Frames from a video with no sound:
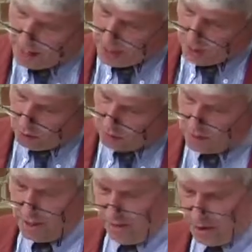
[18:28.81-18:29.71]
many
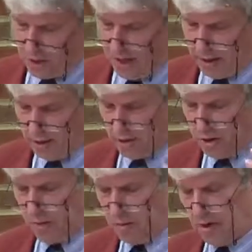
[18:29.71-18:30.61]
authors have tried to
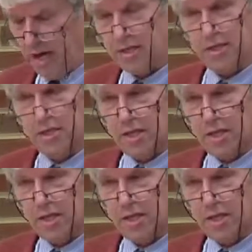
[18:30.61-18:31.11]
summarize and